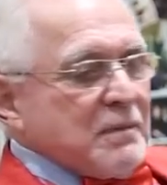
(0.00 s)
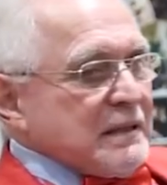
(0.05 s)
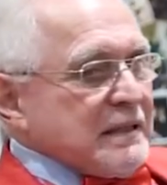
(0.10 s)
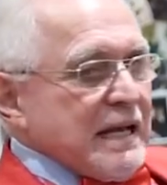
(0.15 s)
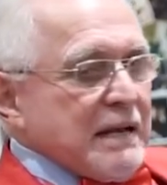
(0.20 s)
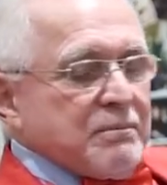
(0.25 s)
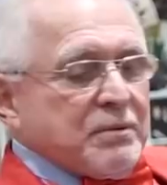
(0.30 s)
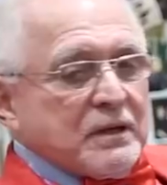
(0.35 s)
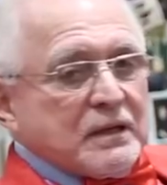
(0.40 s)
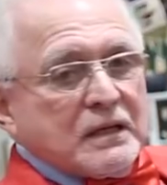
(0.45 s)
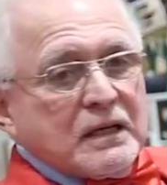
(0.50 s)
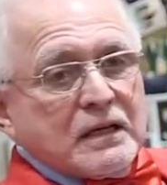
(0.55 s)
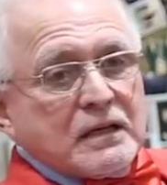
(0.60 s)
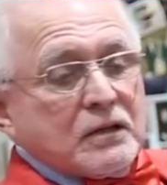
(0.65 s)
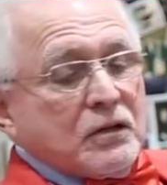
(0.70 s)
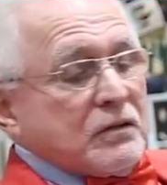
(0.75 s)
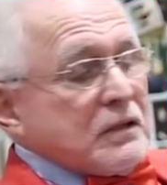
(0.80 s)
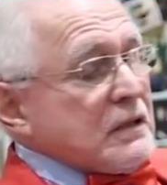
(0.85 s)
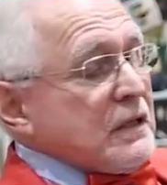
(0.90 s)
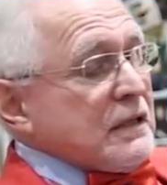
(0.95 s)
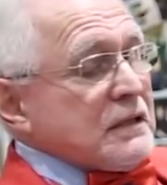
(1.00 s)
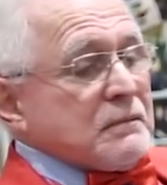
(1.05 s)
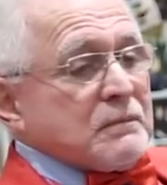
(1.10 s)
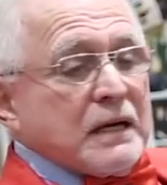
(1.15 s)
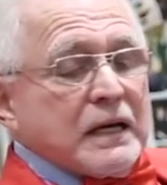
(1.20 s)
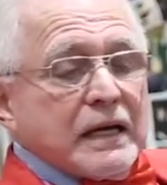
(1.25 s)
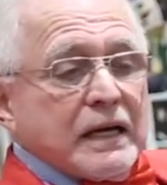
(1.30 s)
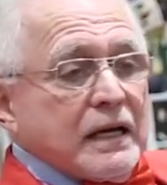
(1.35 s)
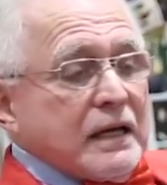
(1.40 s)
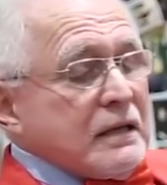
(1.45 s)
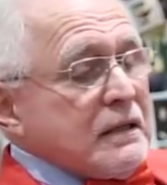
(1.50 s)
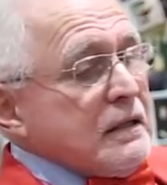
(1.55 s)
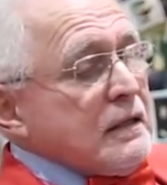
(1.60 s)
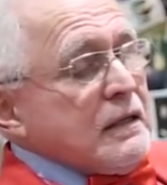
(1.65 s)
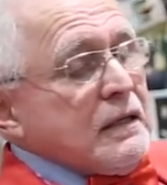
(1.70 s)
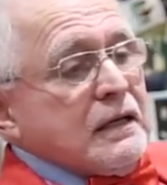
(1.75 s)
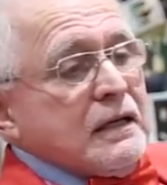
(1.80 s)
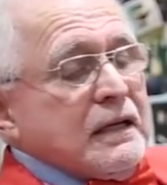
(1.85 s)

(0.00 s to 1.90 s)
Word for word: my dad put a gun, loaded gun to my head.